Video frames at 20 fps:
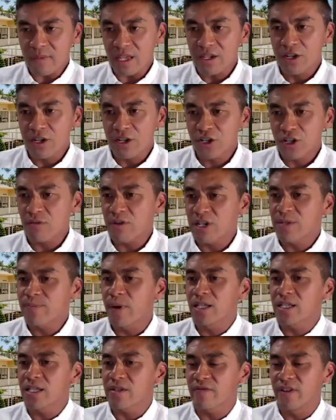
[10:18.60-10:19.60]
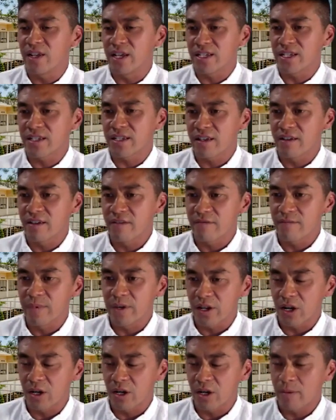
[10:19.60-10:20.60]
to show the responsiveness of
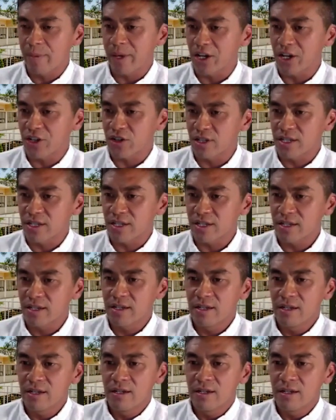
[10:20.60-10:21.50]
melanoma patients